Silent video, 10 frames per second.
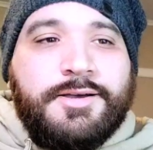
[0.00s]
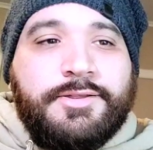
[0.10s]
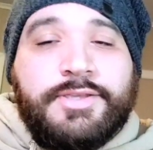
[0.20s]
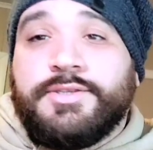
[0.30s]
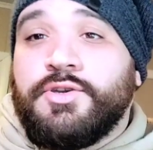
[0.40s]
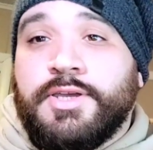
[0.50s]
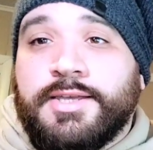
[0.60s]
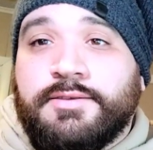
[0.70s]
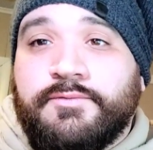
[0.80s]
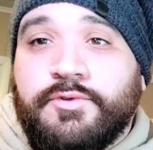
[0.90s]
unless you can
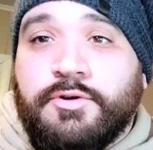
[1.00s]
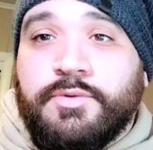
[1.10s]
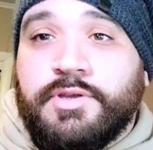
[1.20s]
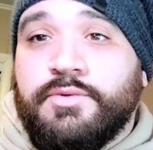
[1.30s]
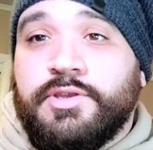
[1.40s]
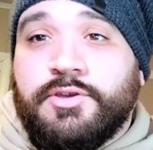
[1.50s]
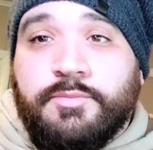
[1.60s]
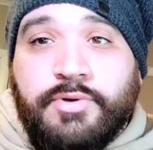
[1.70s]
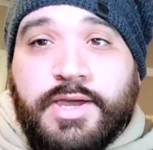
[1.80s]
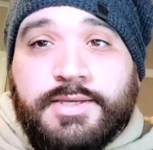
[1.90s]
get them for a really really
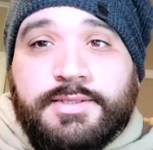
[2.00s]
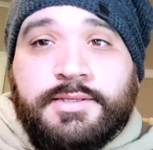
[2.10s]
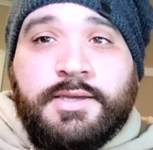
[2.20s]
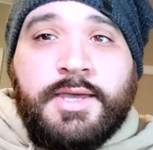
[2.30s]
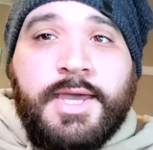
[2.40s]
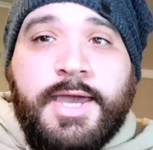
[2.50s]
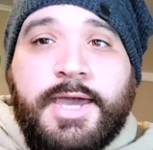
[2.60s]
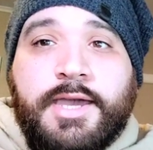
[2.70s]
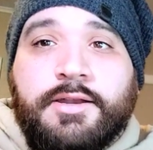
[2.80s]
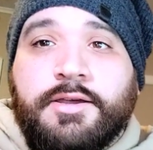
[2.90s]
good price.
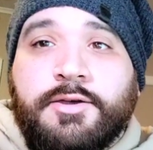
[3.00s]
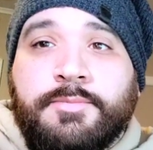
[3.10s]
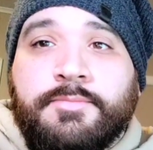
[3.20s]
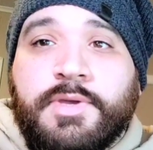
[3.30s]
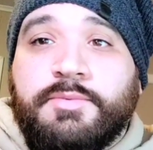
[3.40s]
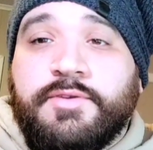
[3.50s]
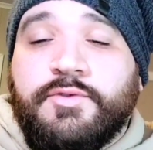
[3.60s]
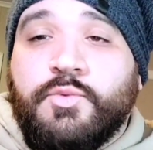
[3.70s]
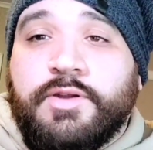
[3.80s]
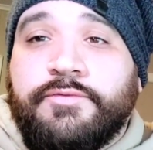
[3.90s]
And um, maybe if
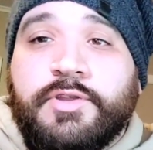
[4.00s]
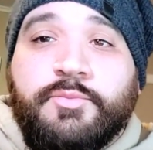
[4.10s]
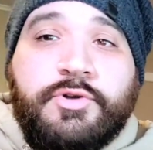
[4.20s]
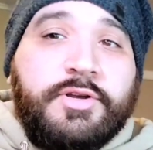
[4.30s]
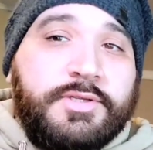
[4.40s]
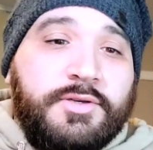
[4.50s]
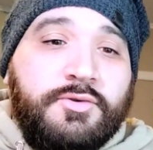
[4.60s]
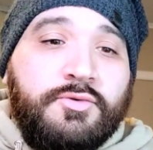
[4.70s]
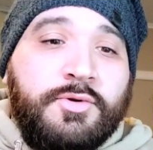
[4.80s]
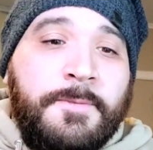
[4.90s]
you want to flip one or
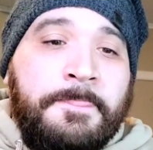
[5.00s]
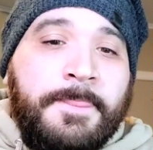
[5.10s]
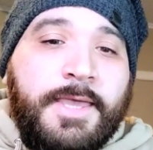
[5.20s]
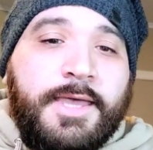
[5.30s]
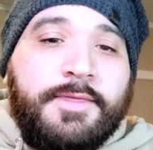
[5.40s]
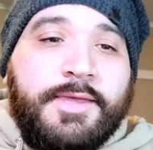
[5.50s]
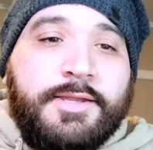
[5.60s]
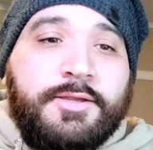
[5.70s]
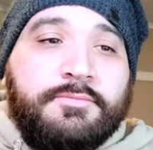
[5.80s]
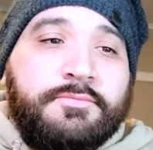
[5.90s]
two, and
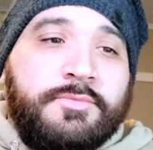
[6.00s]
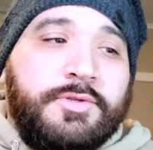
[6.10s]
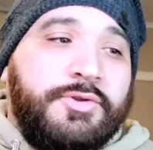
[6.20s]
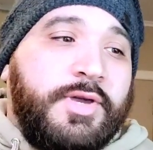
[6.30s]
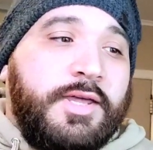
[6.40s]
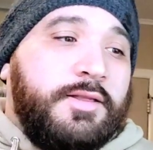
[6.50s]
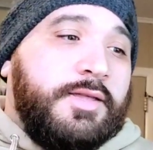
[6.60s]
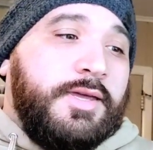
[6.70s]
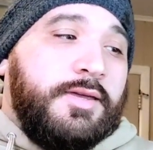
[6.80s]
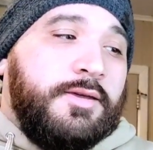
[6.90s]
then you kind of
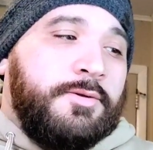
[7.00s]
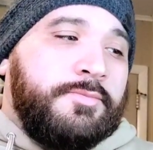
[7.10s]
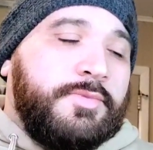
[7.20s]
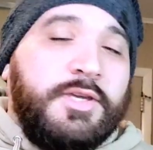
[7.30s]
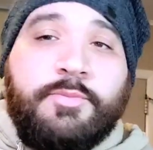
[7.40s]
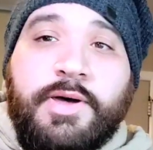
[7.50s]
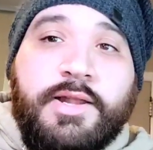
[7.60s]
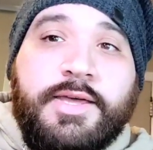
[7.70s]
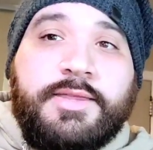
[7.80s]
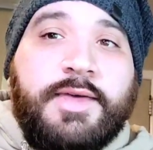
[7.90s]
like think about
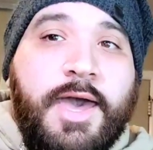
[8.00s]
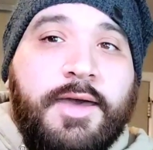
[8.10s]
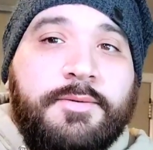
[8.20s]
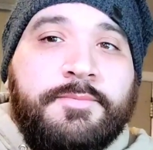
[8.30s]
it like that.